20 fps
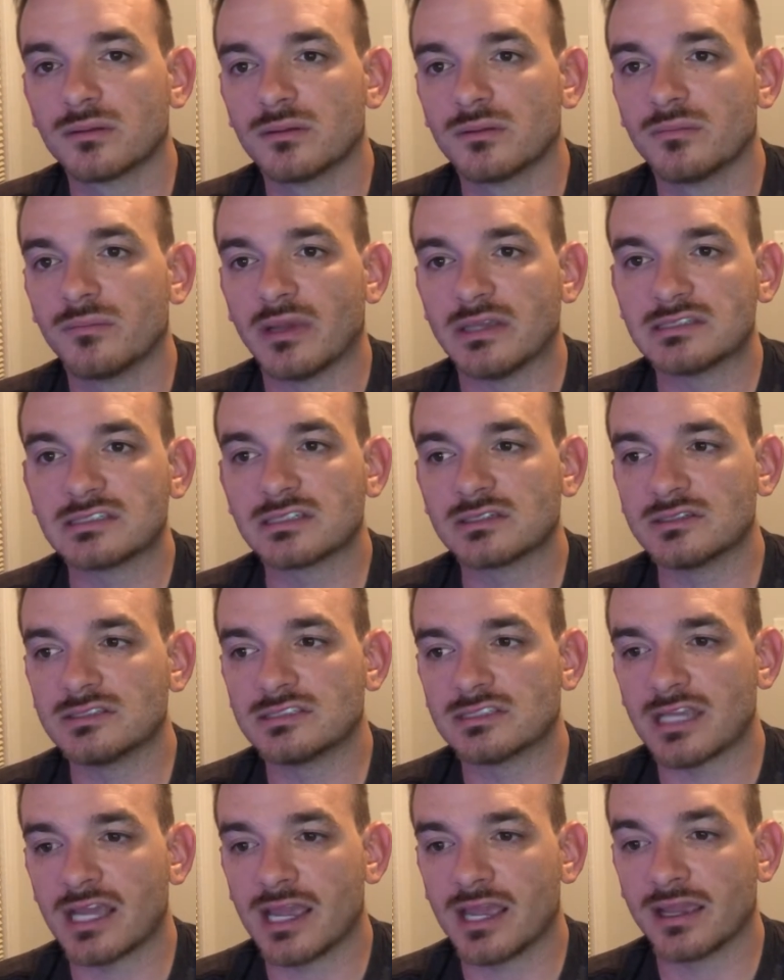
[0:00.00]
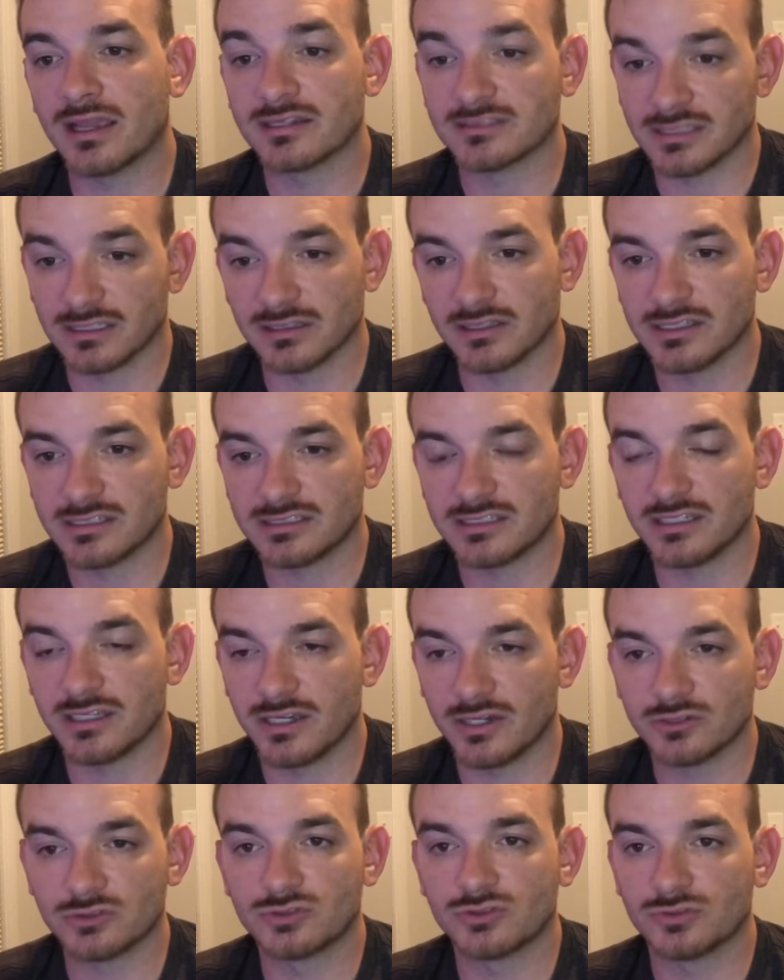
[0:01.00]
basically saying, because it listed,
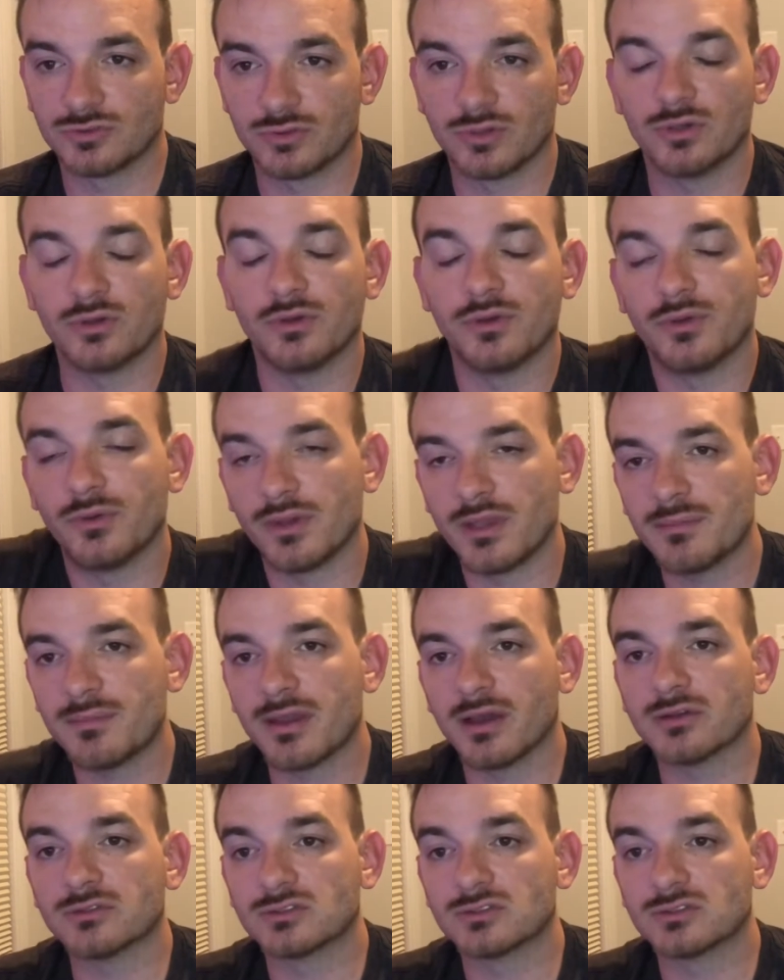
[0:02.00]
here's who you email.